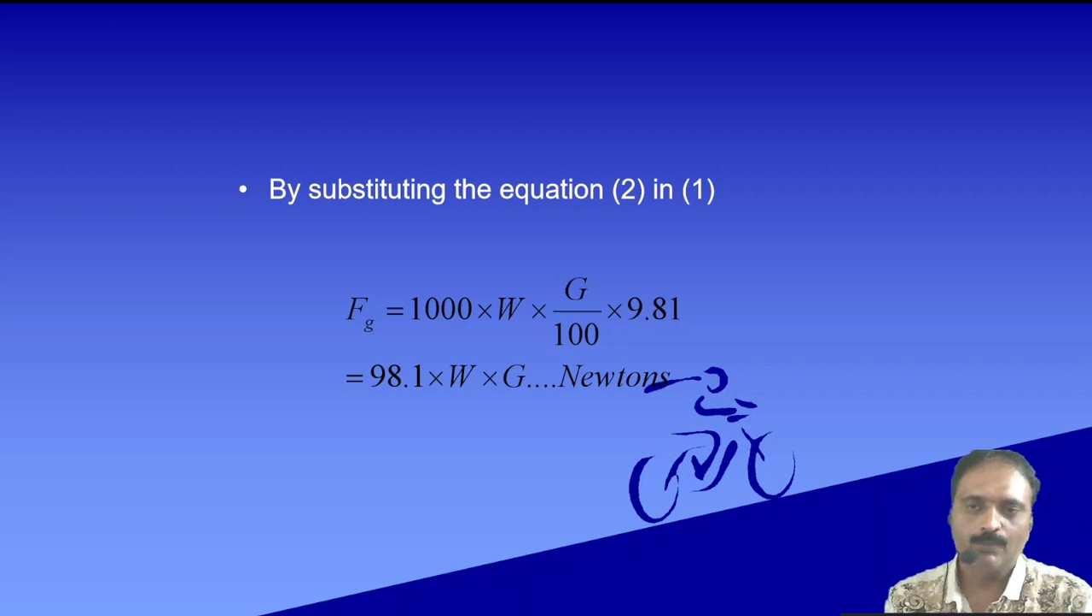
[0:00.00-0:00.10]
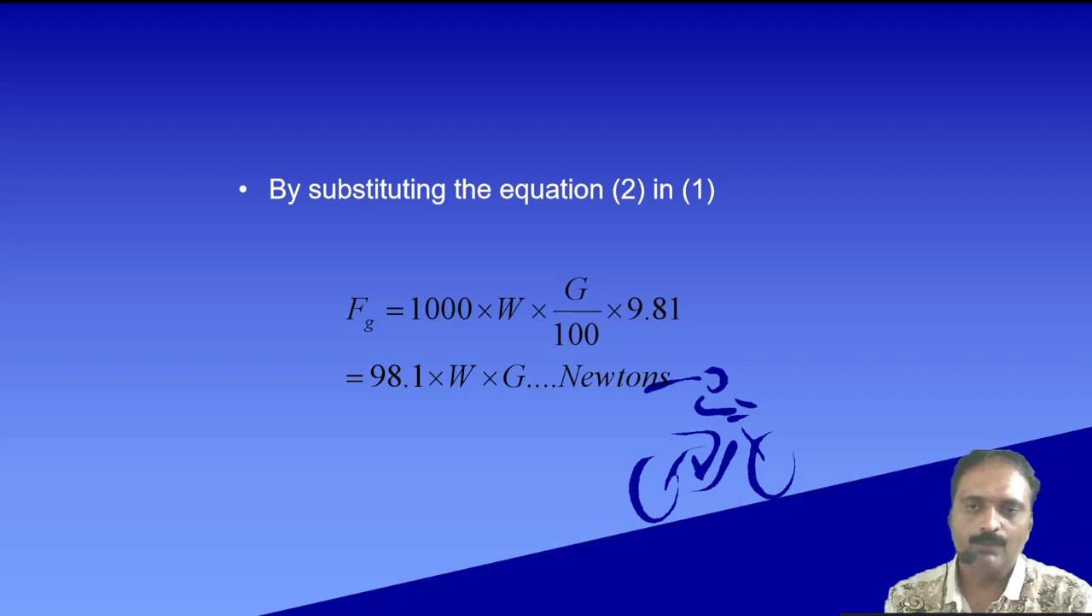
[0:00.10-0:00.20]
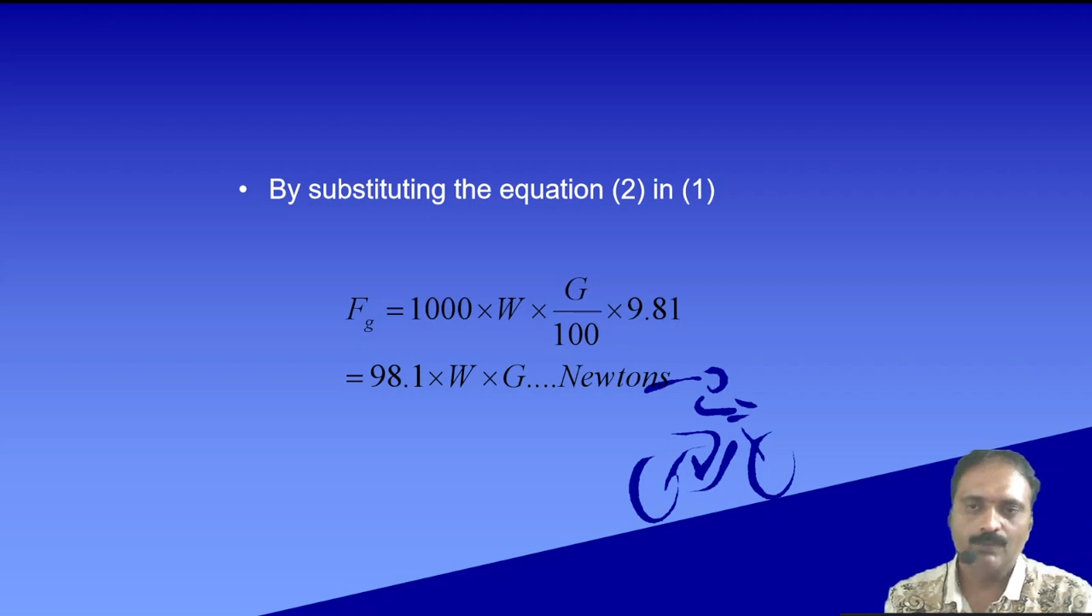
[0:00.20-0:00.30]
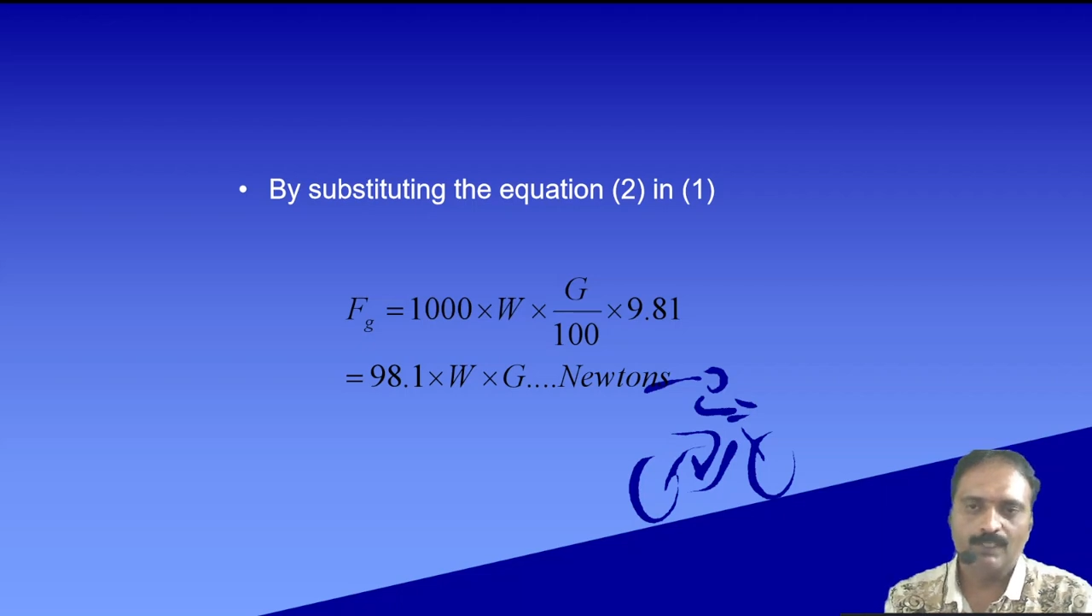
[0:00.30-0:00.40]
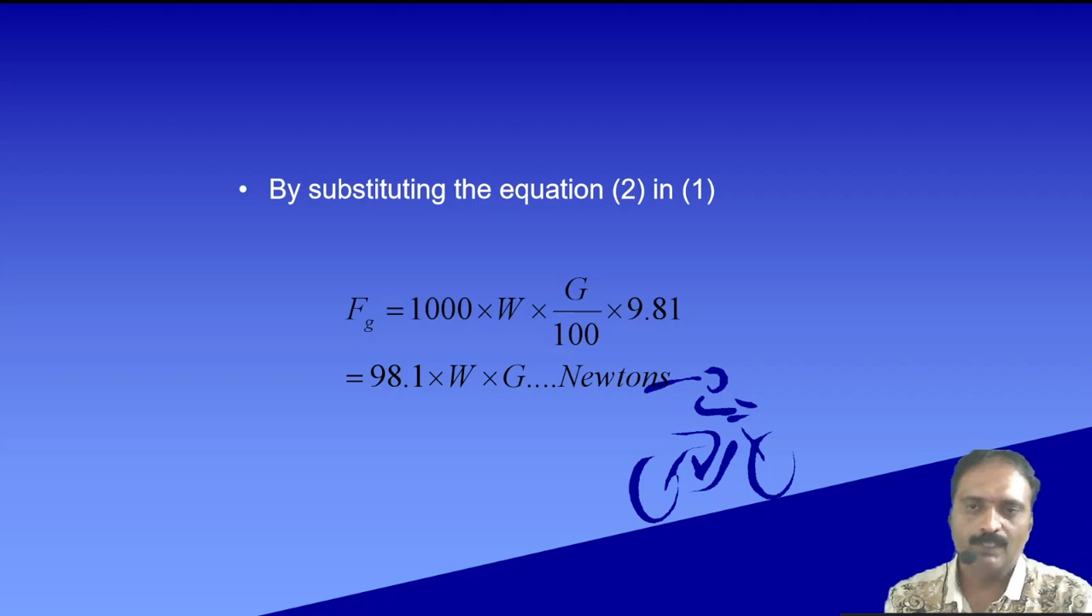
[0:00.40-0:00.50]

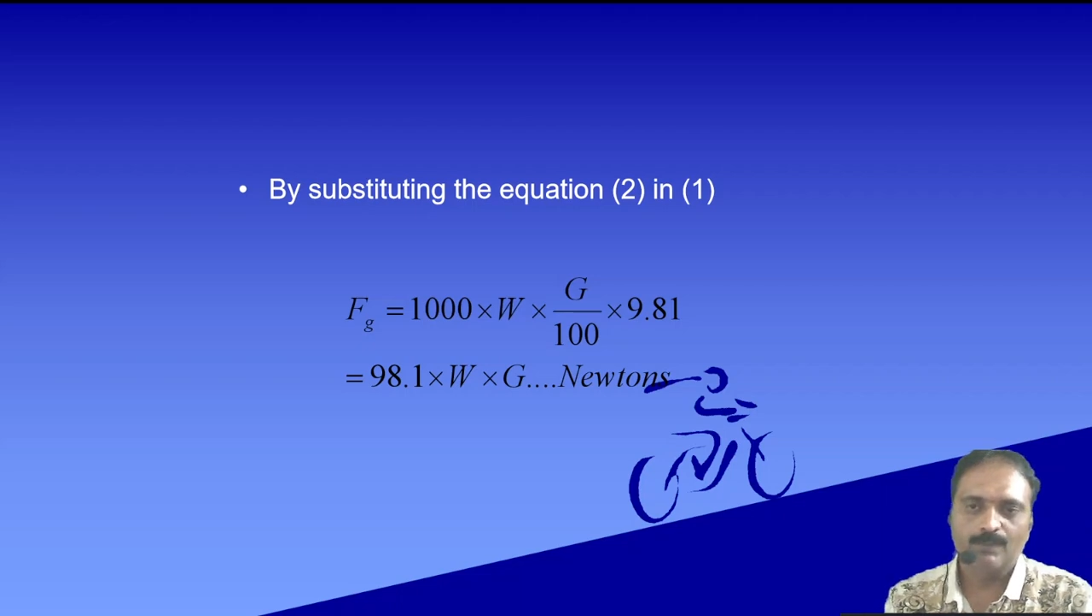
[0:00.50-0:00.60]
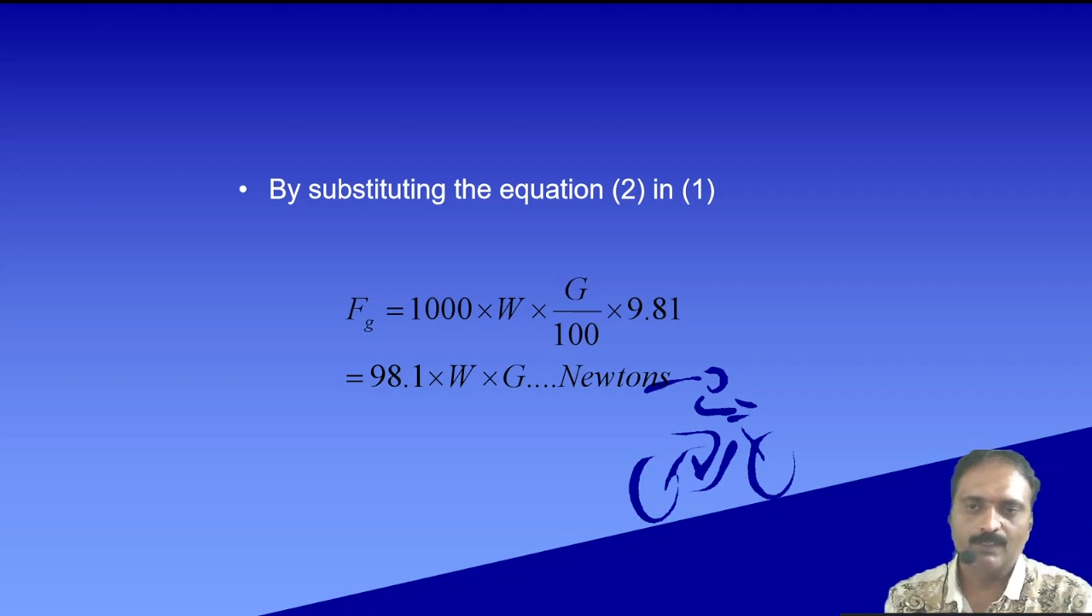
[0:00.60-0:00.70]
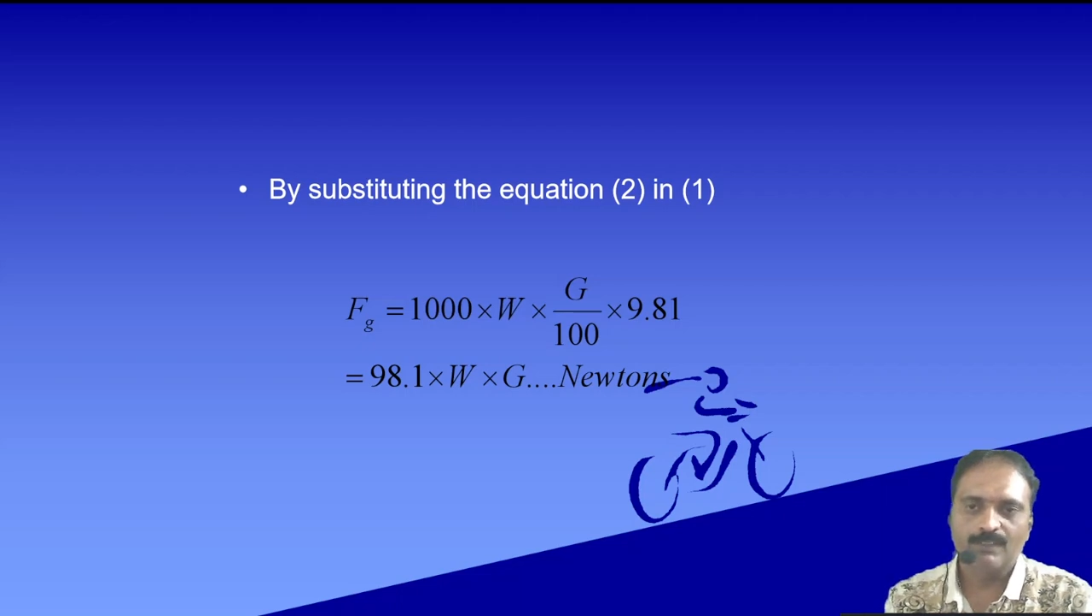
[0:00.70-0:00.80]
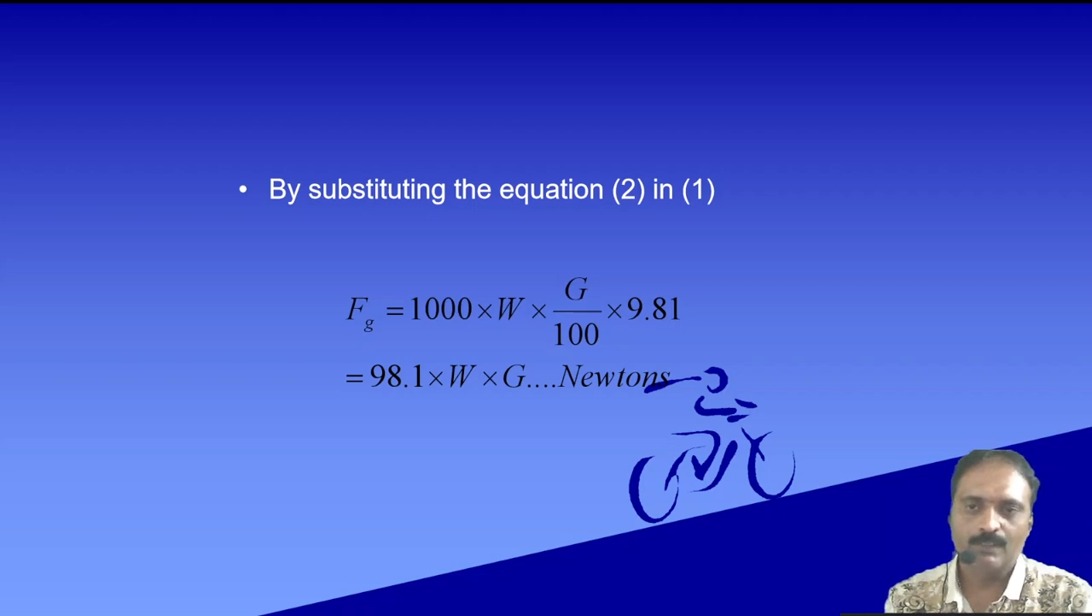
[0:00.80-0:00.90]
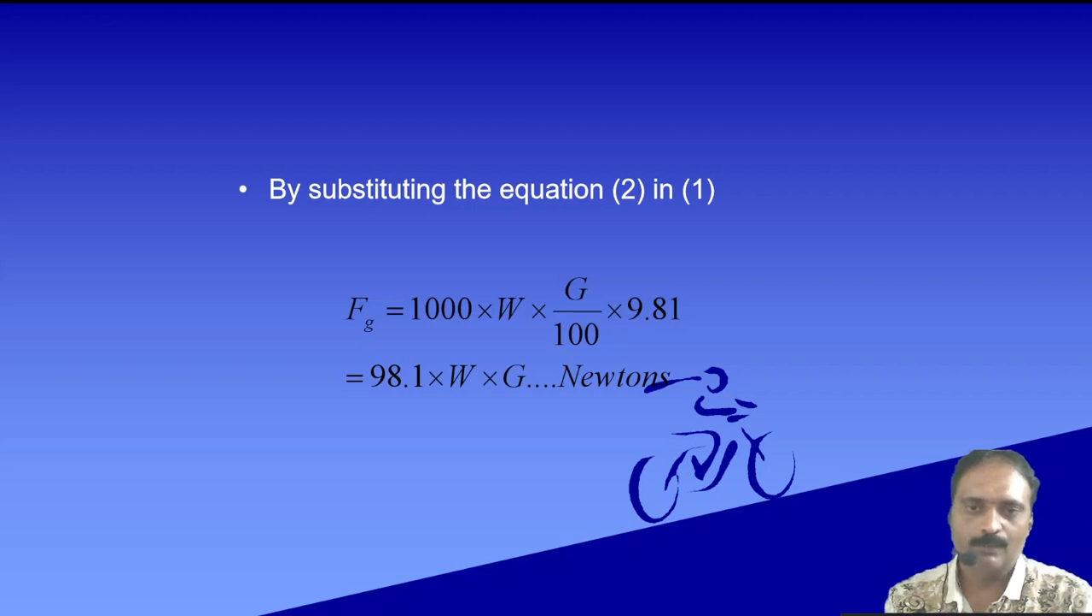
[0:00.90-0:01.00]
plus or minus,